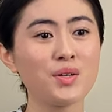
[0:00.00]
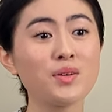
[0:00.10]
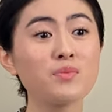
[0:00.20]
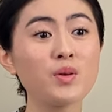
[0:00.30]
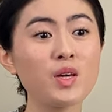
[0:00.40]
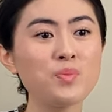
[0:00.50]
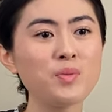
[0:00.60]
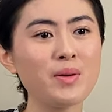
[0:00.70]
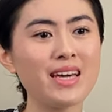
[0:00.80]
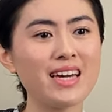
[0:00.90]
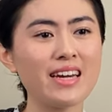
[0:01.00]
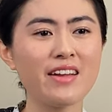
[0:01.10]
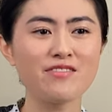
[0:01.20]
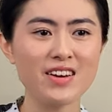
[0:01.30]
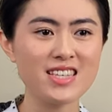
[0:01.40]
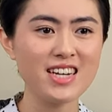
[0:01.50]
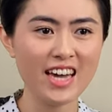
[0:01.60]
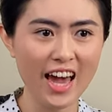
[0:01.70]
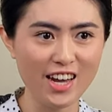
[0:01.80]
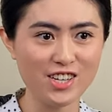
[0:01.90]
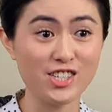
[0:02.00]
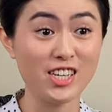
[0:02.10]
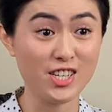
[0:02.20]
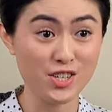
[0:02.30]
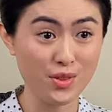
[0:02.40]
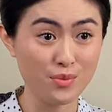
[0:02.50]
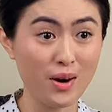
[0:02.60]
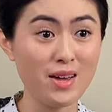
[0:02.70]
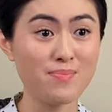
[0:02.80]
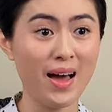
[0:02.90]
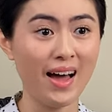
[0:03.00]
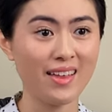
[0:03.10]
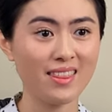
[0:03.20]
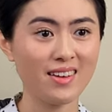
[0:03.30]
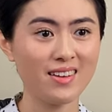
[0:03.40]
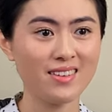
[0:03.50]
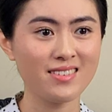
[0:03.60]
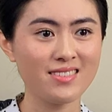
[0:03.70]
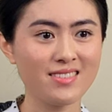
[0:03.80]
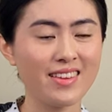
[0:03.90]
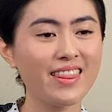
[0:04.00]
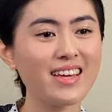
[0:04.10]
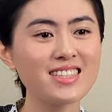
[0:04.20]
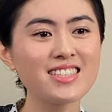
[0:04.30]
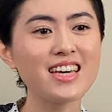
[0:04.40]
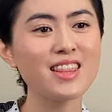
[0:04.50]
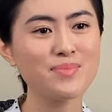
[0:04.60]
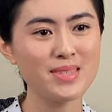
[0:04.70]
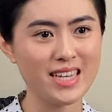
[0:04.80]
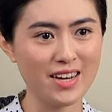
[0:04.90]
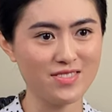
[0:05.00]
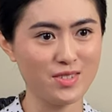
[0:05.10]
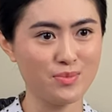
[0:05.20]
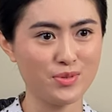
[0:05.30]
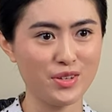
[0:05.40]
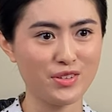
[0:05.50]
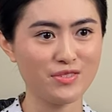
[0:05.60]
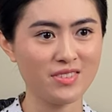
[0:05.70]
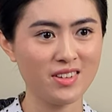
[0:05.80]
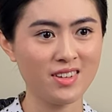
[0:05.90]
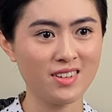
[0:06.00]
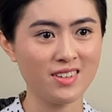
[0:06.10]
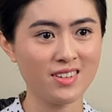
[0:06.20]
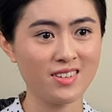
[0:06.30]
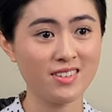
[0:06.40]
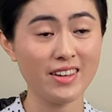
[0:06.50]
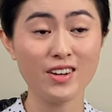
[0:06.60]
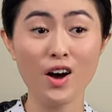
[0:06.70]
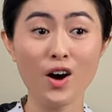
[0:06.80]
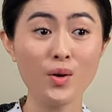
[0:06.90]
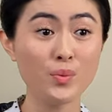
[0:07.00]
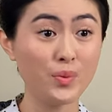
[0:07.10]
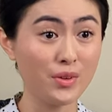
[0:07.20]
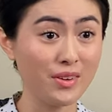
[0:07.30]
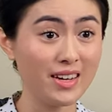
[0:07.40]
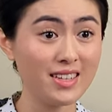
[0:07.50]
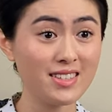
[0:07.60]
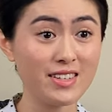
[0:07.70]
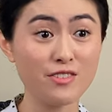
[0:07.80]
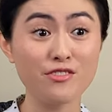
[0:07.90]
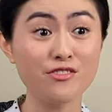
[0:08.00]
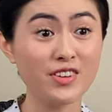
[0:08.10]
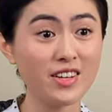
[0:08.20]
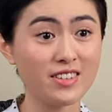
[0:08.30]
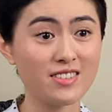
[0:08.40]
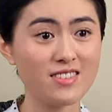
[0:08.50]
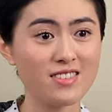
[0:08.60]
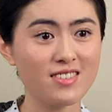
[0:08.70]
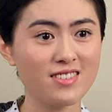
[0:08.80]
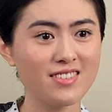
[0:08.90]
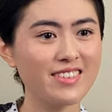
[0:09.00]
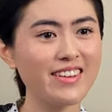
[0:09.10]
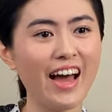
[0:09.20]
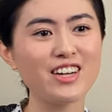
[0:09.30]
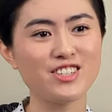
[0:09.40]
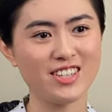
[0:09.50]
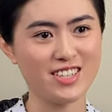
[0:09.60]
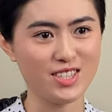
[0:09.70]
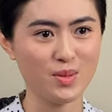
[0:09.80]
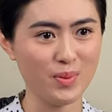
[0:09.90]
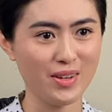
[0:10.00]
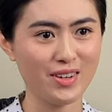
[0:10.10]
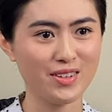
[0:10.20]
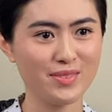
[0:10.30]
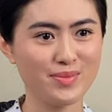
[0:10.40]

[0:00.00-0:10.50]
When people begin investing energy into the right path, they see themselves improve, and all worries and fears naturally disappear.